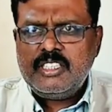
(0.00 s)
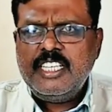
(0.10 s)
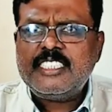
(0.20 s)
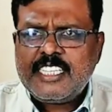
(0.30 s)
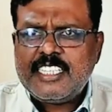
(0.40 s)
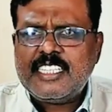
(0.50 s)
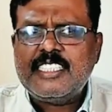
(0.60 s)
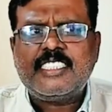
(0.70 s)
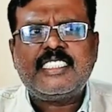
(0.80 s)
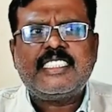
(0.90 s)
These
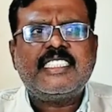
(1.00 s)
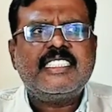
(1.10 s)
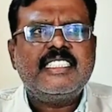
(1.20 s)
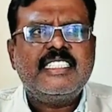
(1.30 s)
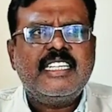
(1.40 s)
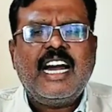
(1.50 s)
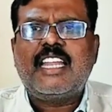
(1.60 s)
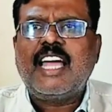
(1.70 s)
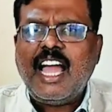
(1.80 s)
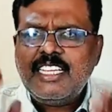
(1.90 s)
cases
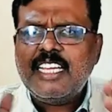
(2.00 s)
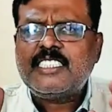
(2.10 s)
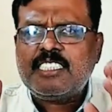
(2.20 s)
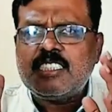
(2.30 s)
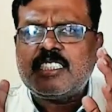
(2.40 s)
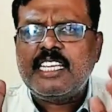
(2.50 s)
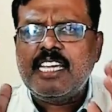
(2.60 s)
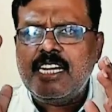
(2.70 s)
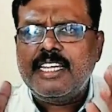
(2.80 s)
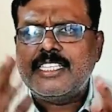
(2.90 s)
are the highest
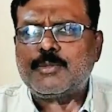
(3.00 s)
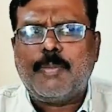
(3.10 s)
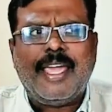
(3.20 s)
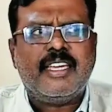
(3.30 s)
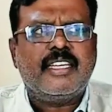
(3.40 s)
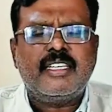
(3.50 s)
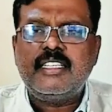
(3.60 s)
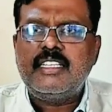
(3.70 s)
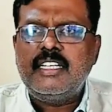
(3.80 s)
single day spike